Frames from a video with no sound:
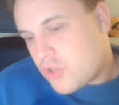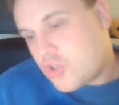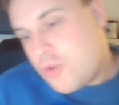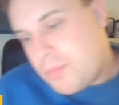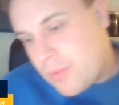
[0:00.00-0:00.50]

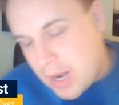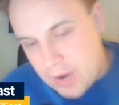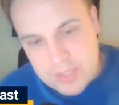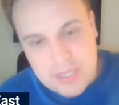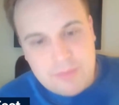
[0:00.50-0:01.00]
super
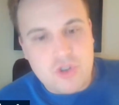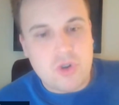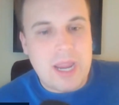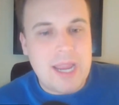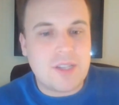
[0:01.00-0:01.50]
rare, a team
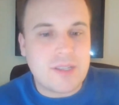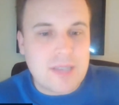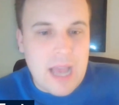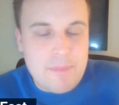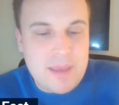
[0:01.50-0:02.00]
trades a
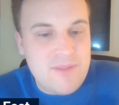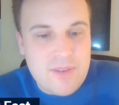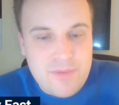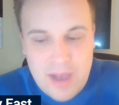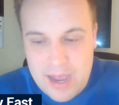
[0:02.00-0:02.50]
top
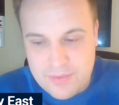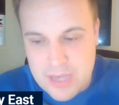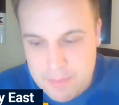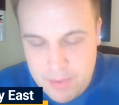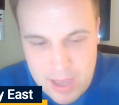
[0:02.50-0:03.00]
even
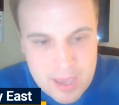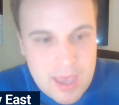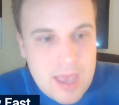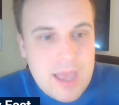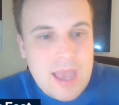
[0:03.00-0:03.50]
5-10
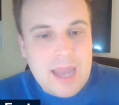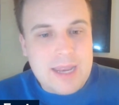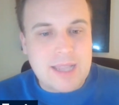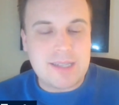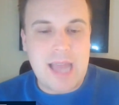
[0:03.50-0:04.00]
pick
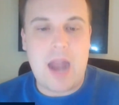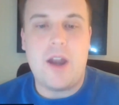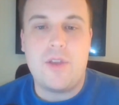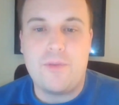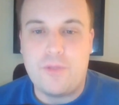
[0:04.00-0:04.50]
and gets not
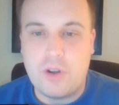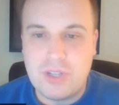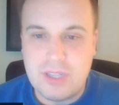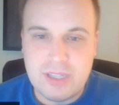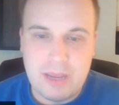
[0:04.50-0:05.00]
another
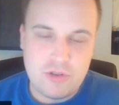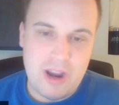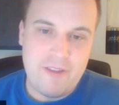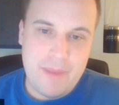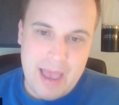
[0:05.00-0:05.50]
first in the same
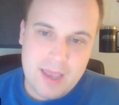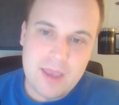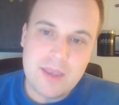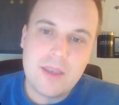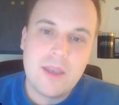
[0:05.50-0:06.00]
draft back.
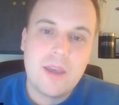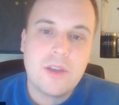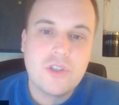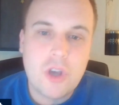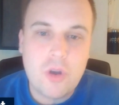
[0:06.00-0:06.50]

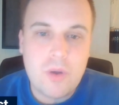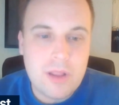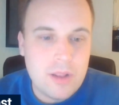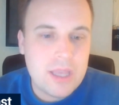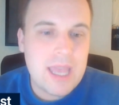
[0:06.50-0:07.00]
So
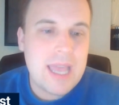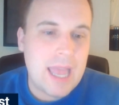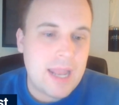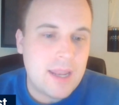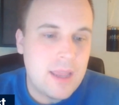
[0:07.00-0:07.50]
looking
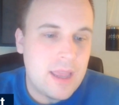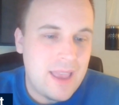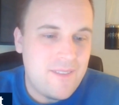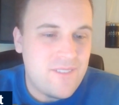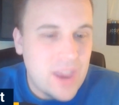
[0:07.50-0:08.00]
at
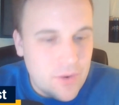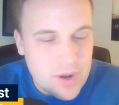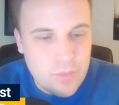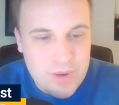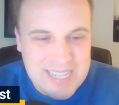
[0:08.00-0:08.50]
a
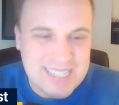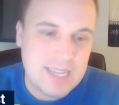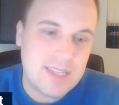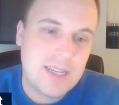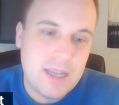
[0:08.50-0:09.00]
very
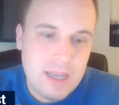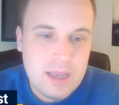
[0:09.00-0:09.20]
recent